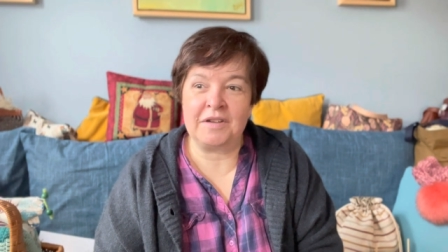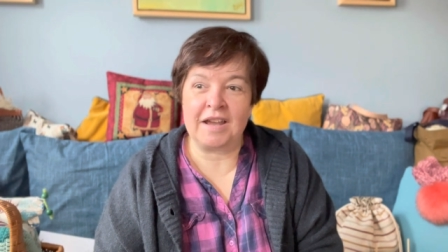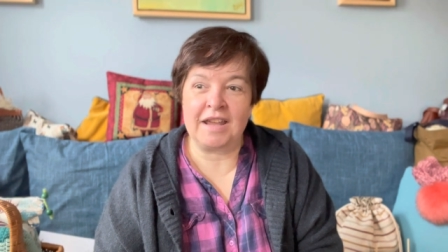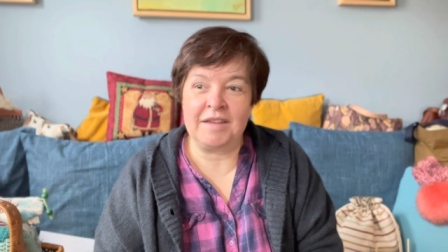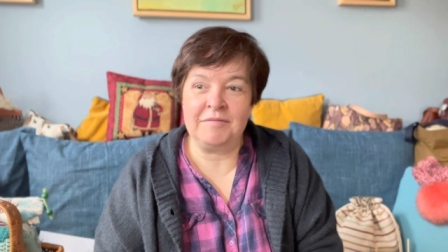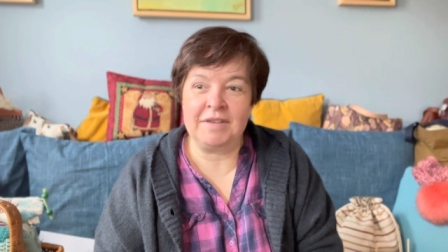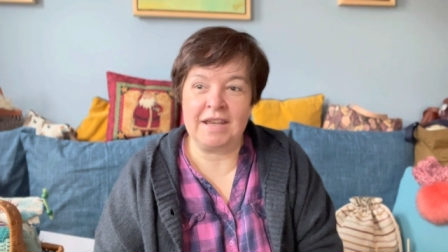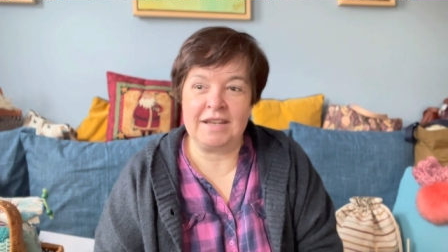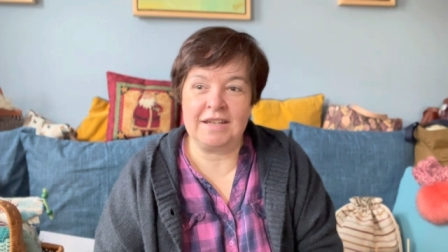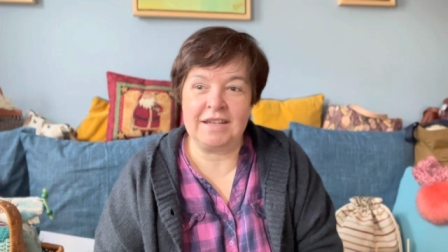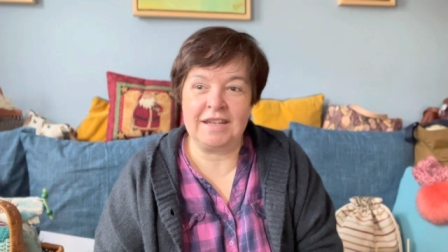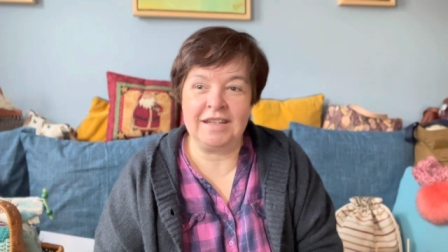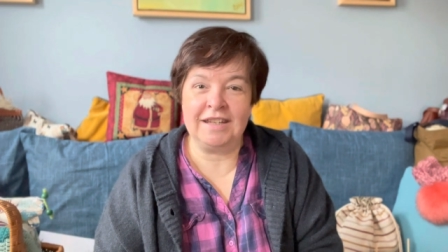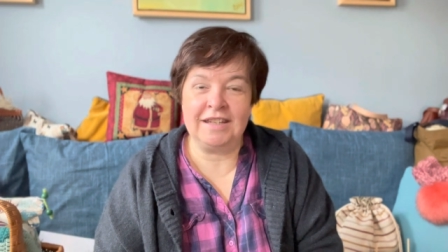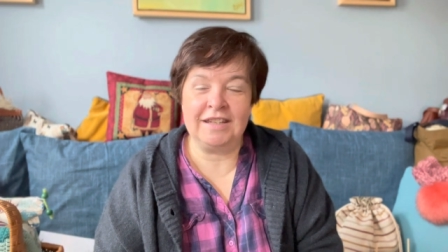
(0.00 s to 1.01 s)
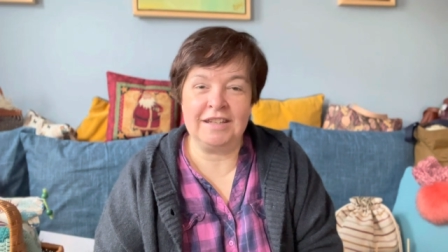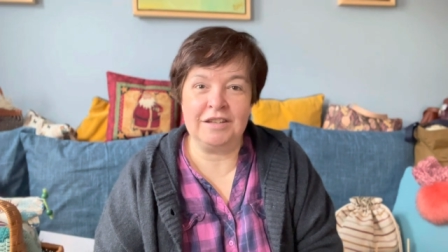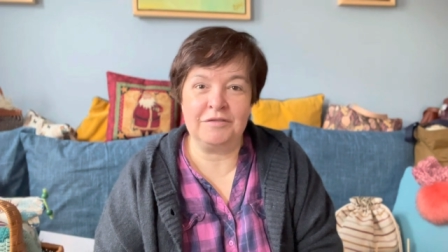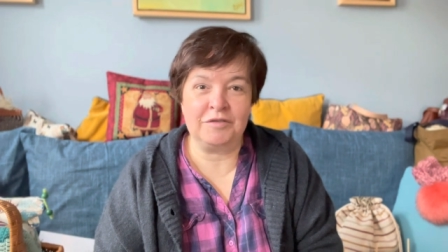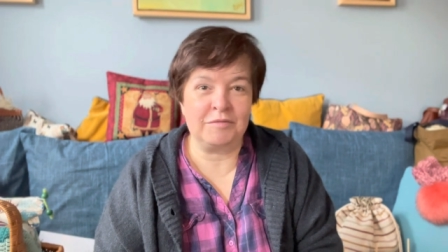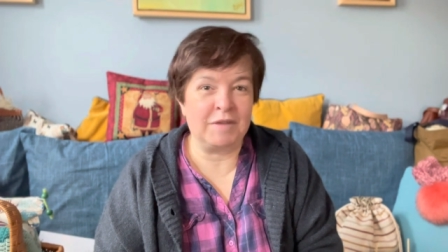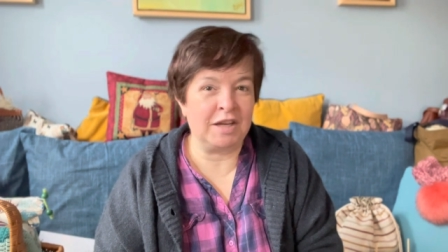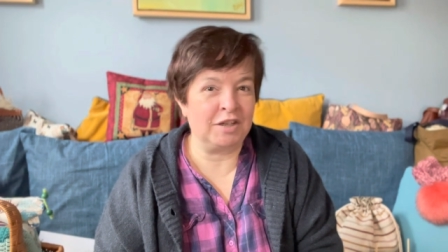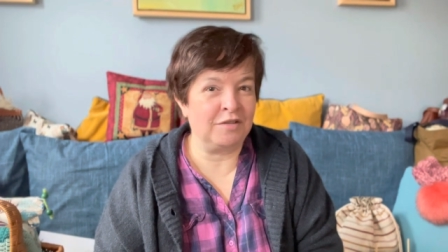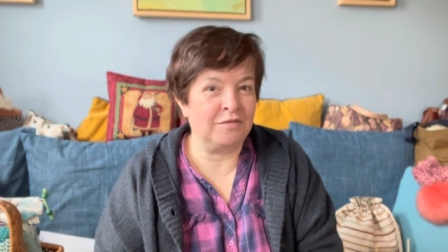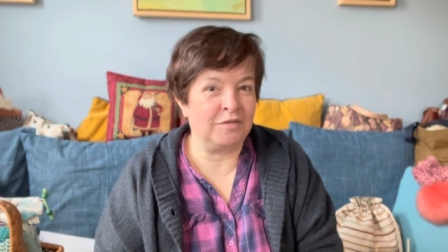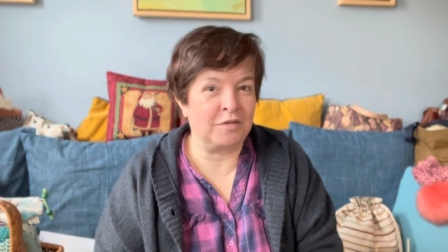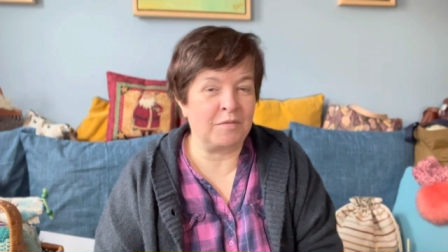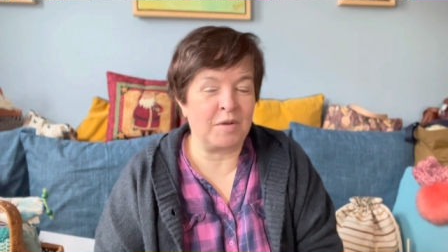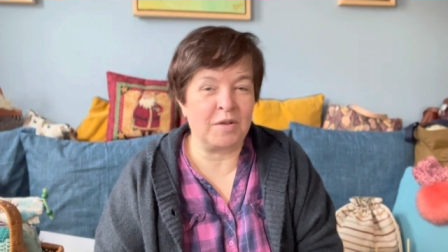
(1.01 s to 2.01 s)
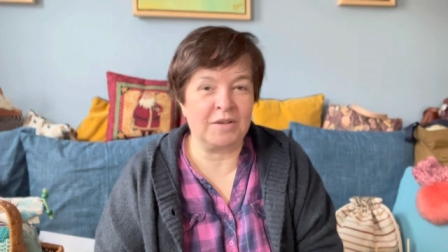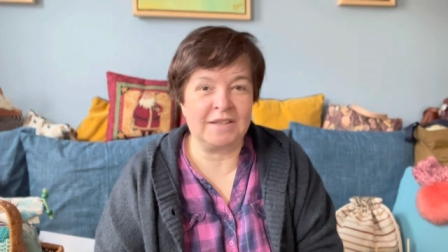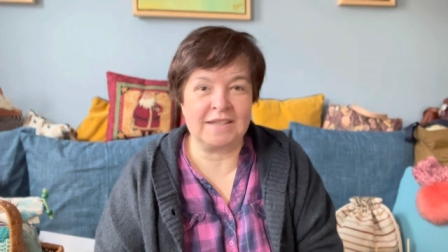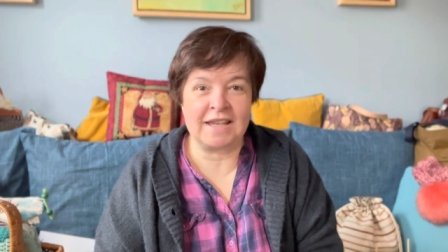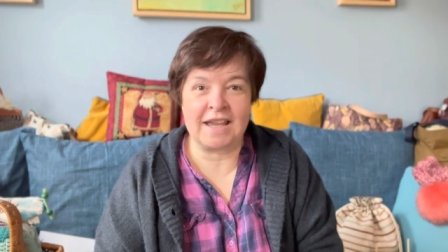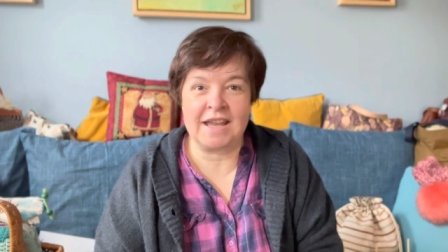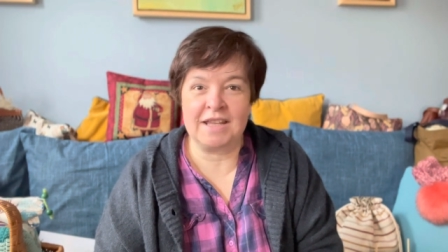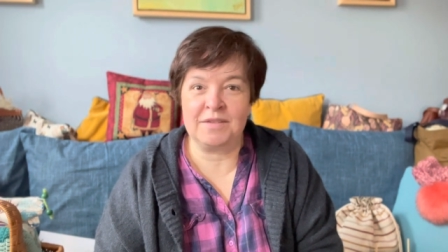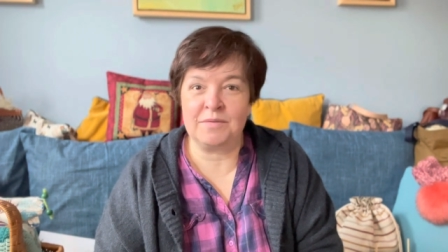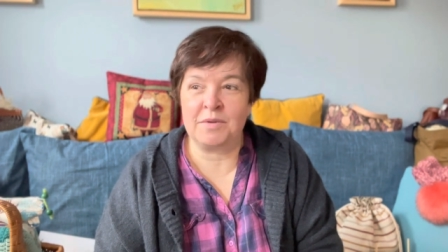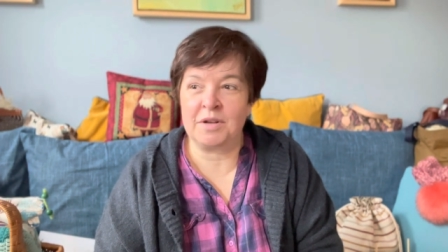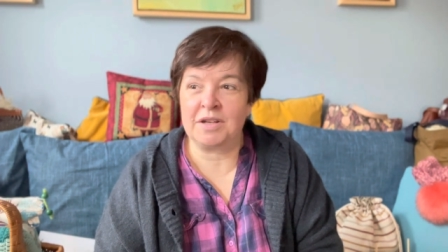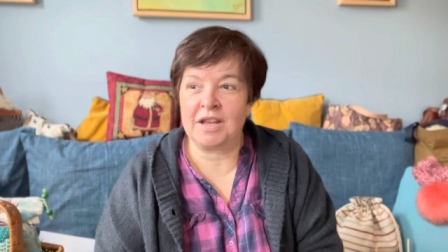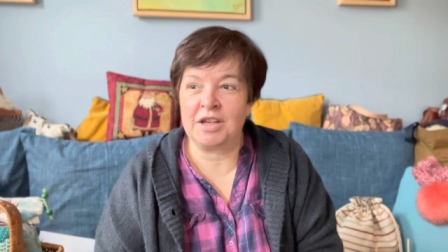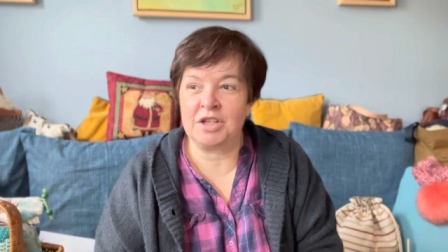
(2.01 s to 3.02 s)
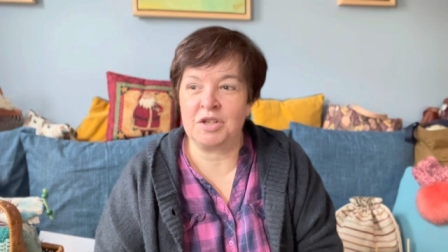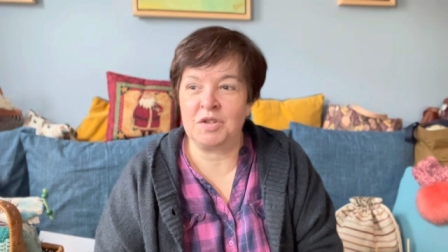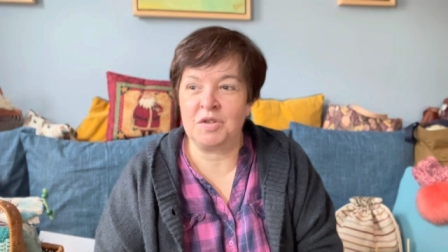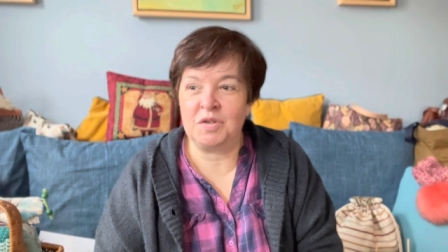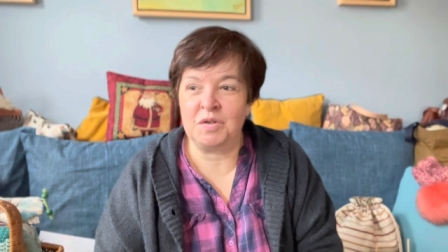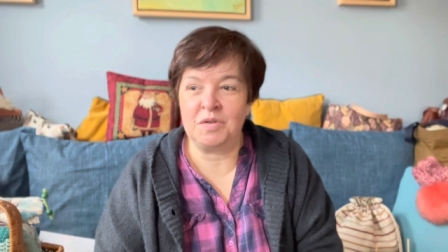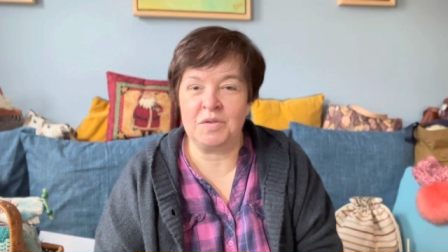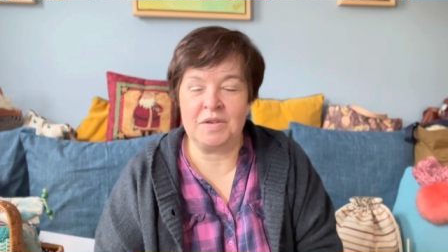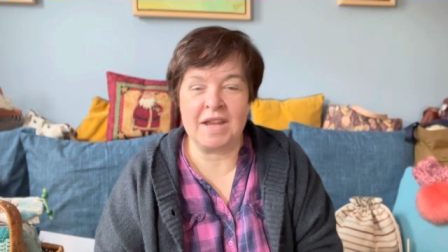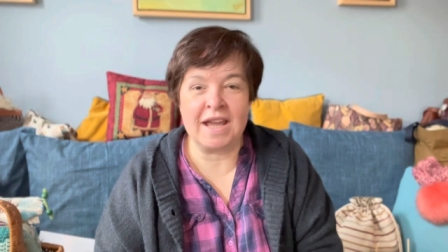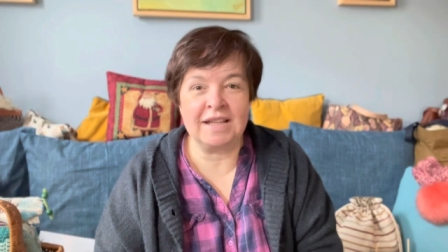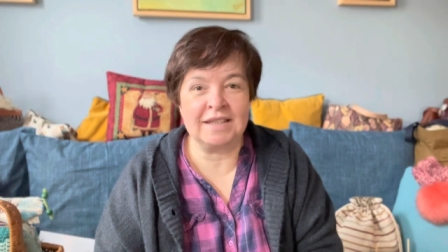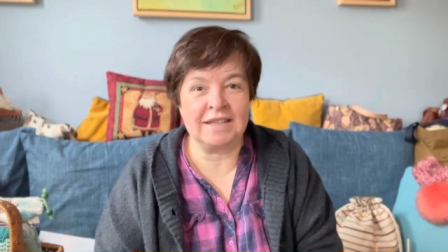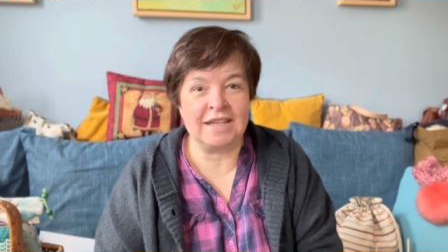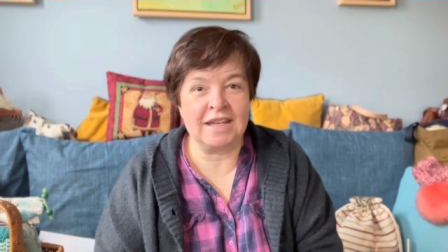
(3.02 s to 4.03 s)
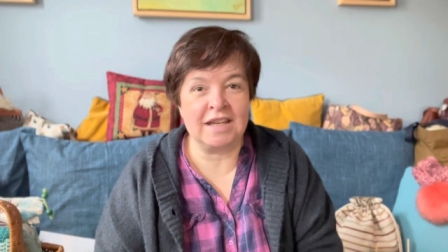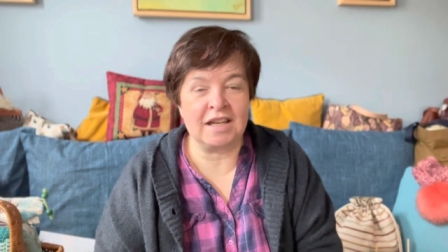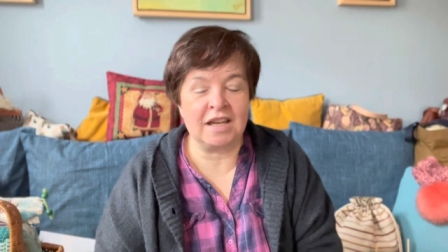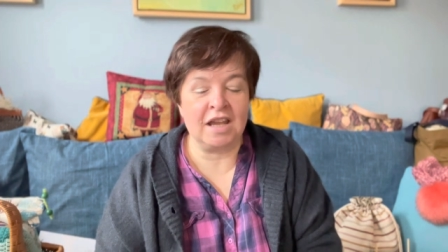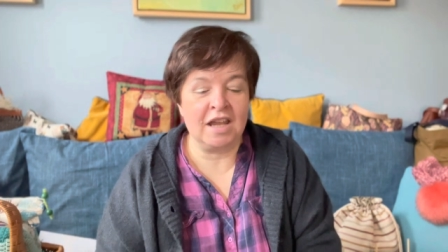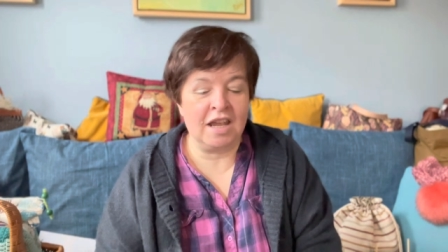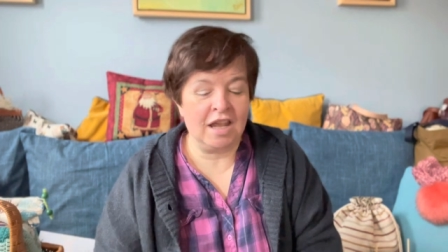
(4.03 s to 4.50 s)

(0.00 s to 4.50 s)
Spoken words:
I am getting information from all sides what I should do next year.